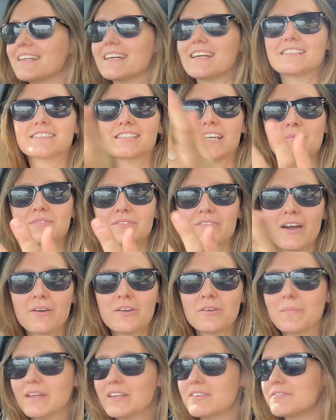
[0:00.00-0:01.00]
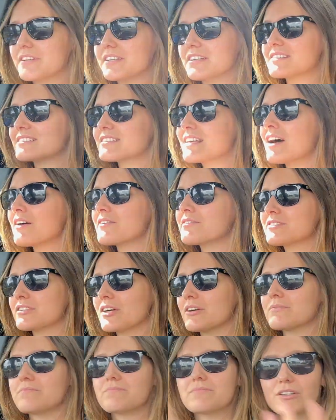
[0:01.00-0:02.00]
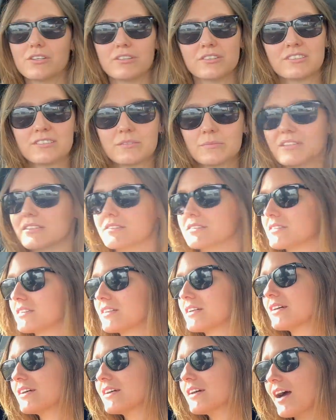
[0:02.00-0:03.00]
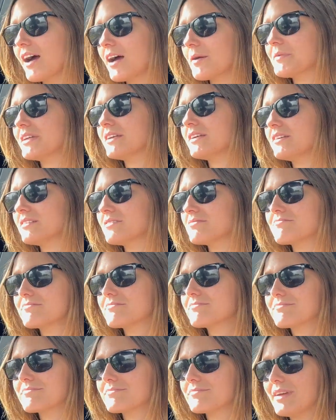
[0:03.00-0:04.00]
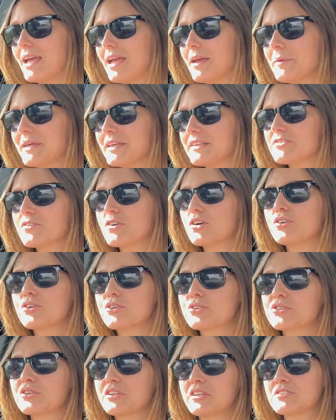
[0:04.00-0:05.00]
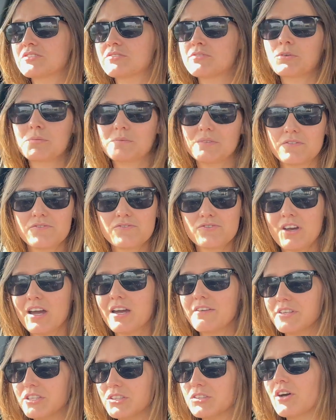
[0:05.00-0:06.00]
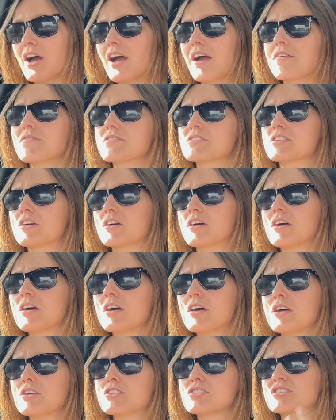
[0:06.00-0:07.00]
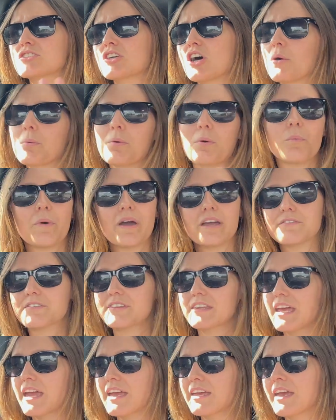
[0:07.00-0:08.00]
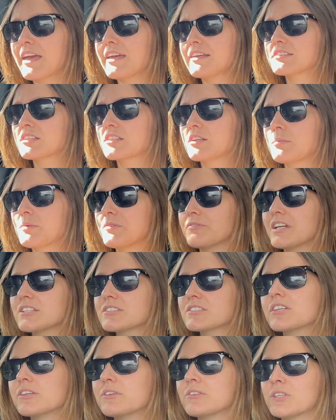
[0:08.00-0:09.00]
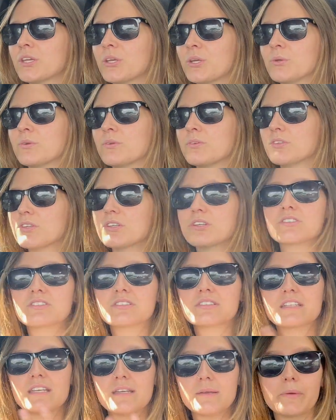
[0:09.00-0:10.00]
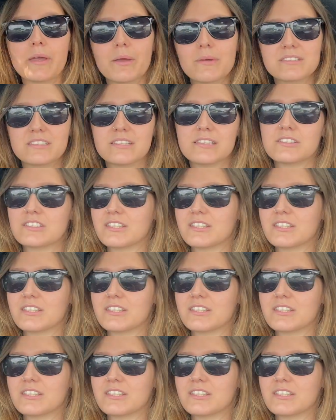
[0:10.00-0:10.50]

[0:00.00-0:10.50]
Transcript: In terms of how it benefits yourself, so the customers, I mean, it means you've got uninterrupted driving. You're not having to stop and wait for the AA to come and rescue you. You can just keep going to your